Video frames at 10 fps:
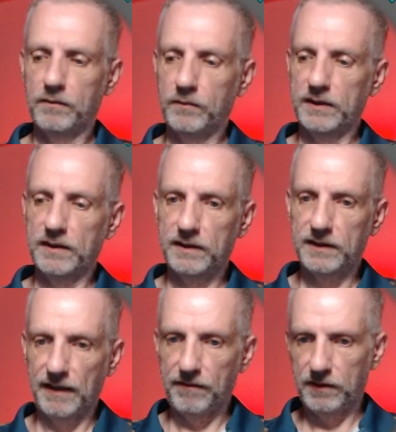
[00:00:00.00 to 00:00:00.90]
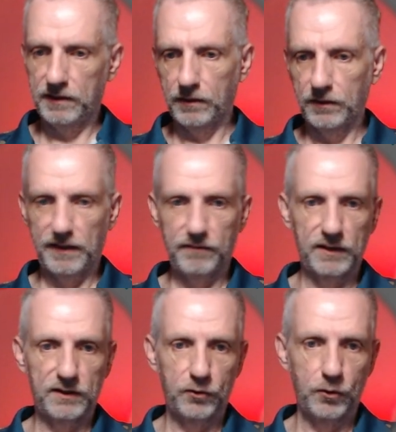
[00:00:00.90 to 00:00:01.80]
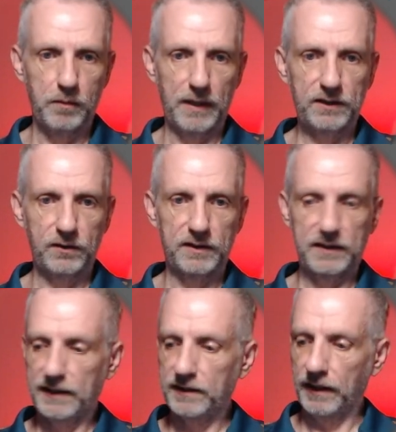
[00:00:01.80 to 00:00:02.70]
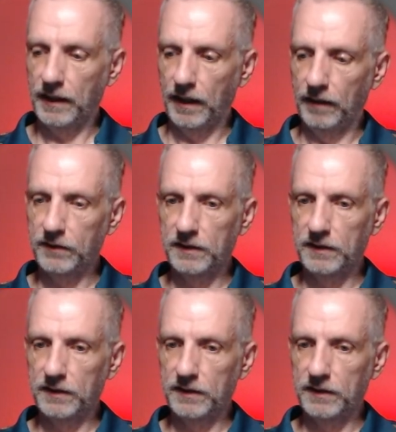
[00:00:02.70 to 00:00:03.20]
was it 7? No, 7 is too much. So it's 6.5.